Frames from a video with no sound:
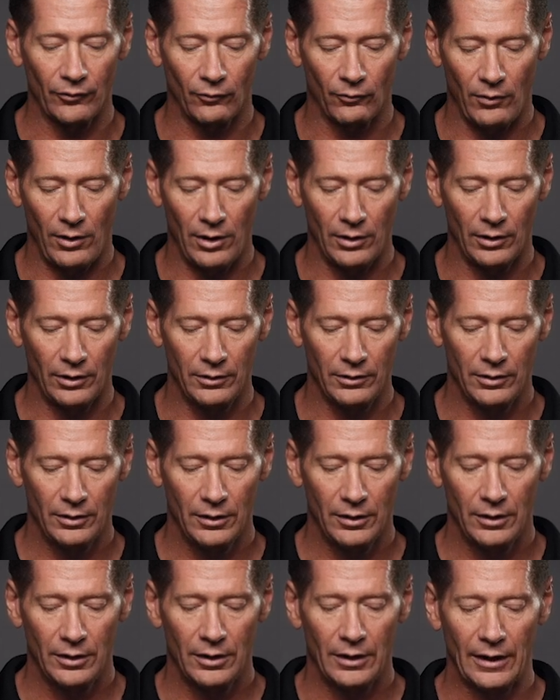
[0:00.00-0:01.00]
the wallet,
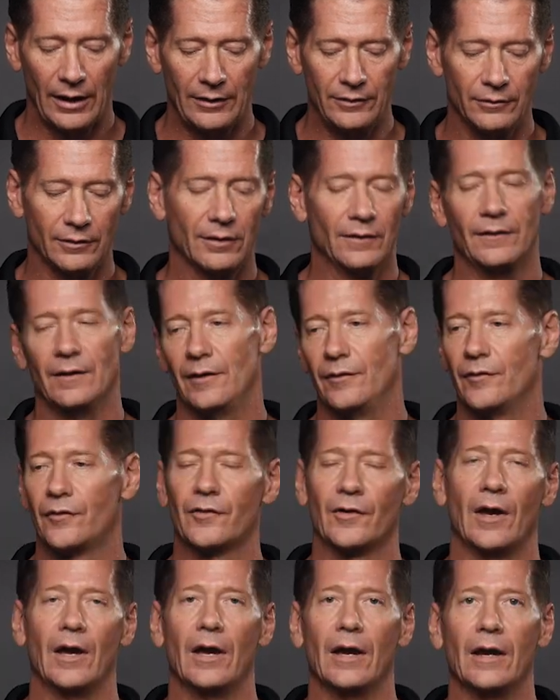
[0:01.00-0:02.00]
and you can then
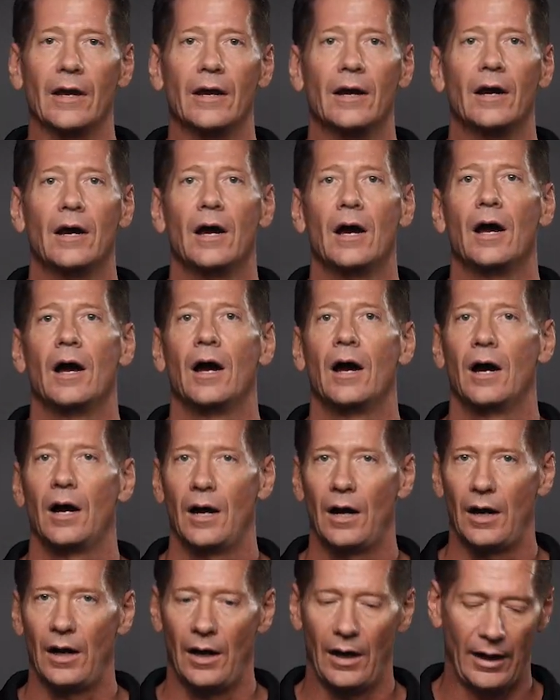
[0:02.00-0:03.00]
say,
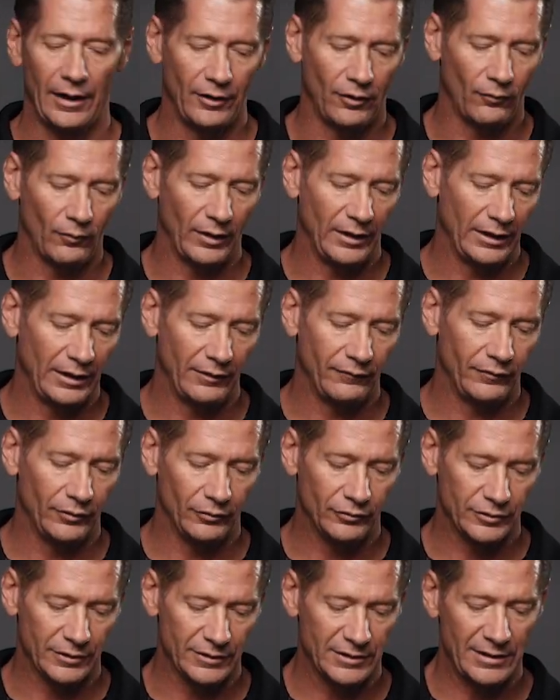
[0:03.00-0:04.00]
I don't want any of you
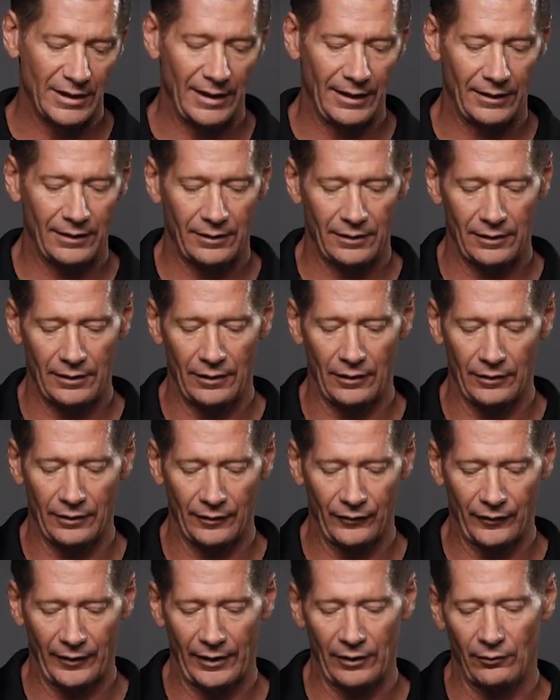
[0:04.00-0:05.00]
to take, you
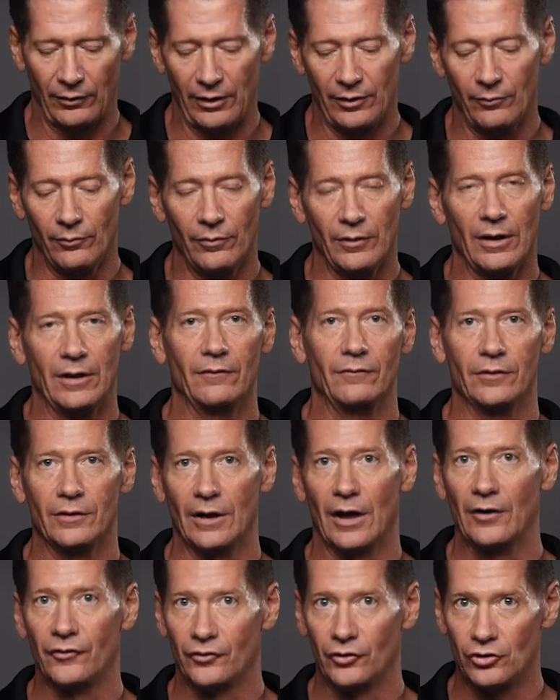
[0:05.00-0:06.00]
can say, I don't want any of you
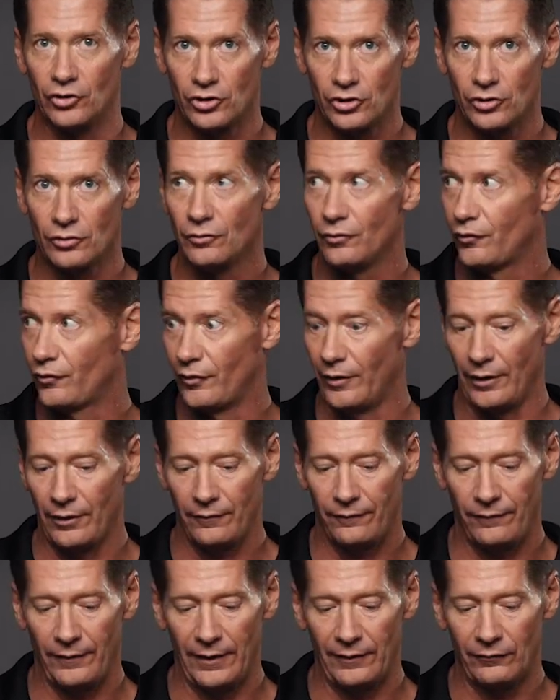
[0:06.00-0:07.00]
guys to choose their
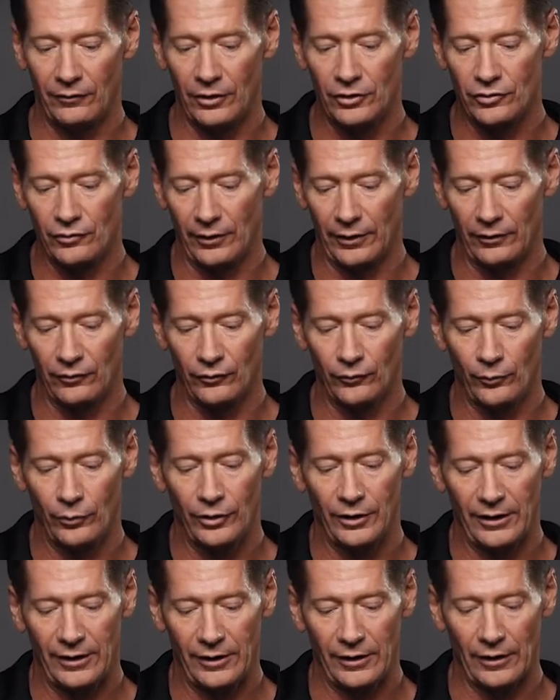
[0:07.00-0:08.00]
favorite drink. We'll
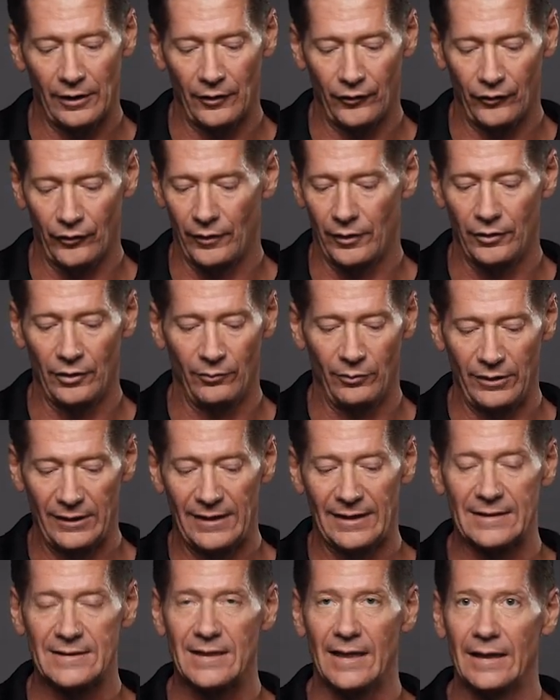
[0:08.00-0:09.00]
put it here so that nobody
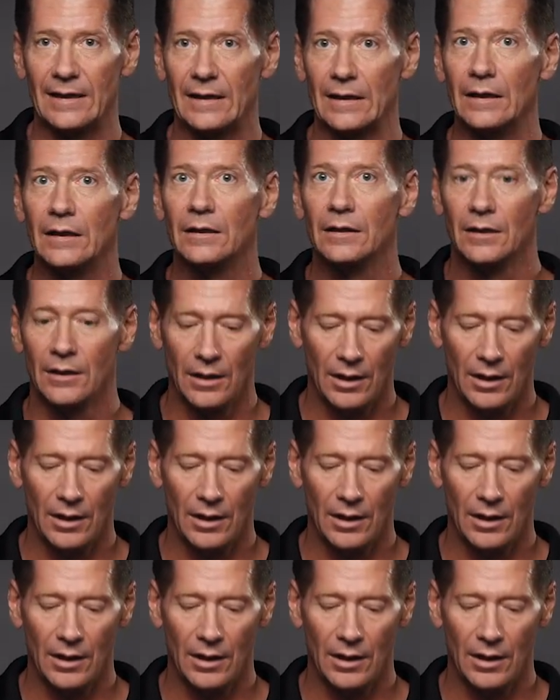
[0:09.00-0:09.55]
can take it.